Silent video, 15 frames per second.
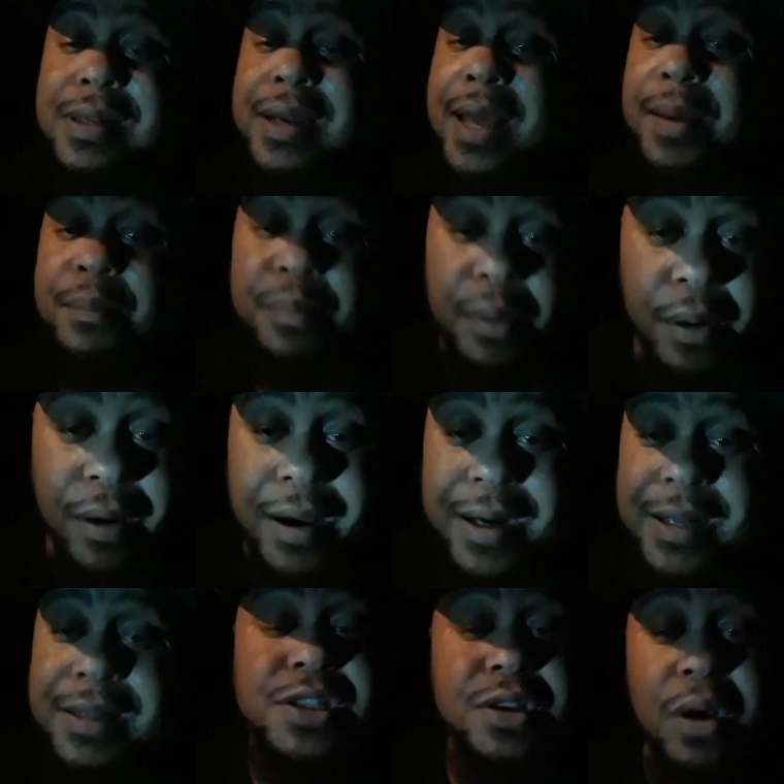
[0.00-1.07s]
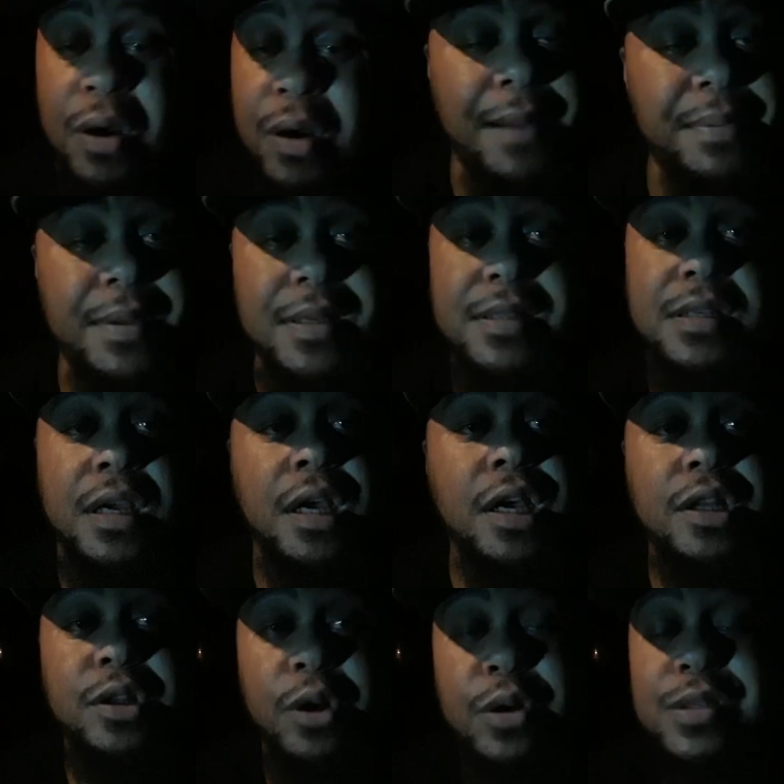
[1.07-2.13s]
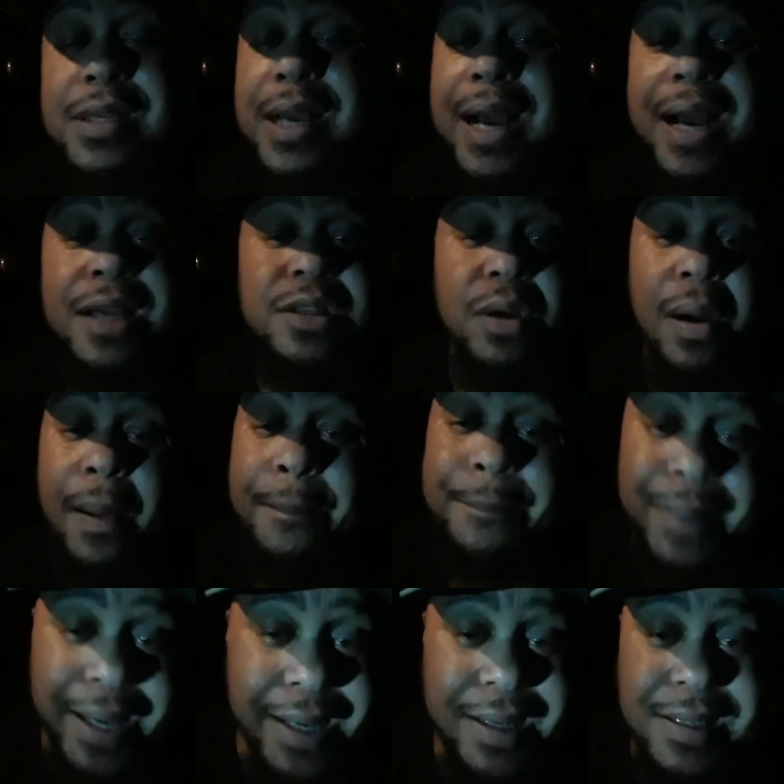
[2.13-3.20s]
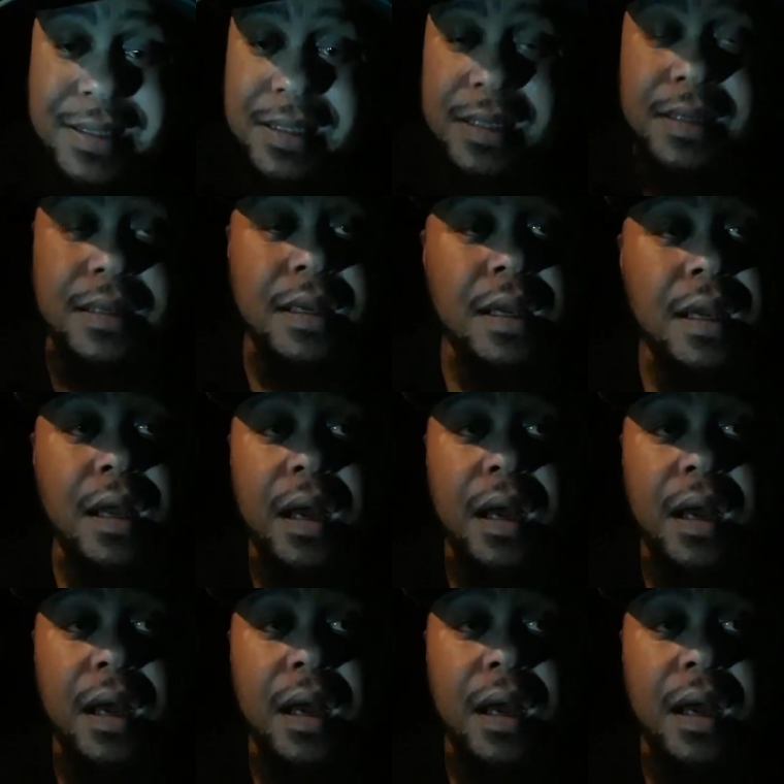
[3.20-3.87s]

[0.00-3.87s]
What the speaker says: Shout out to Houston. They bought it. Deshaun Watson, Hopkins.